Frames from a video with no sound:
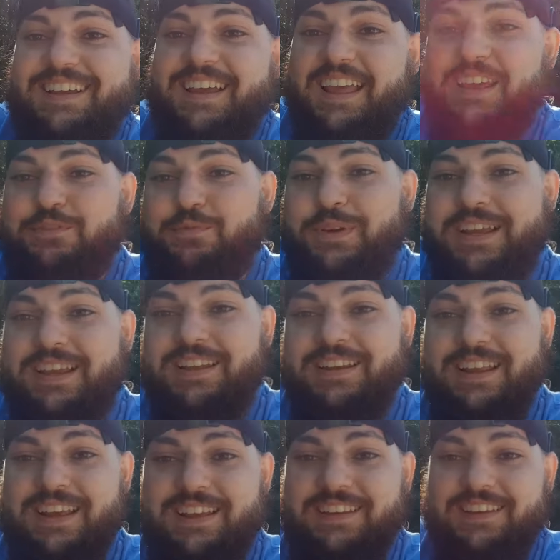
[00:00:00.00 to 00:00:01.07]
if we can
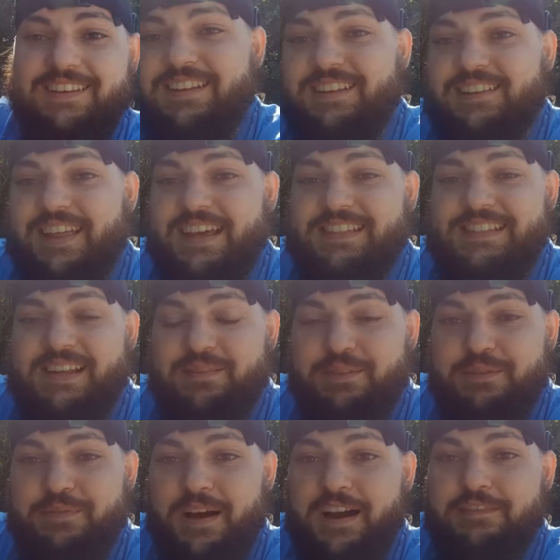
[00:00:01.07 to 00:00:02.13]
hit that
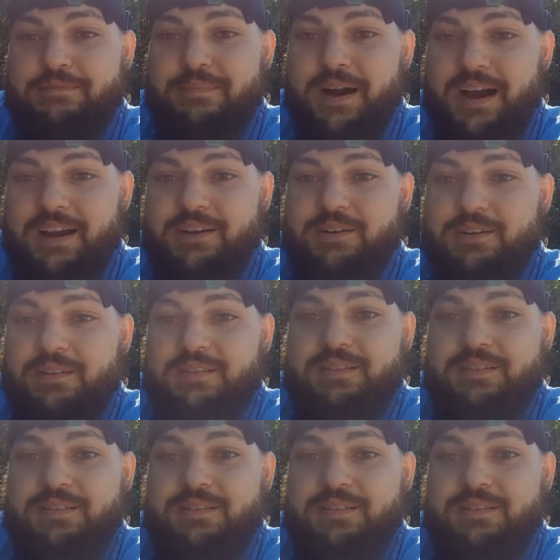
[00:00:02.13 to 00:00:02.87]
75 mile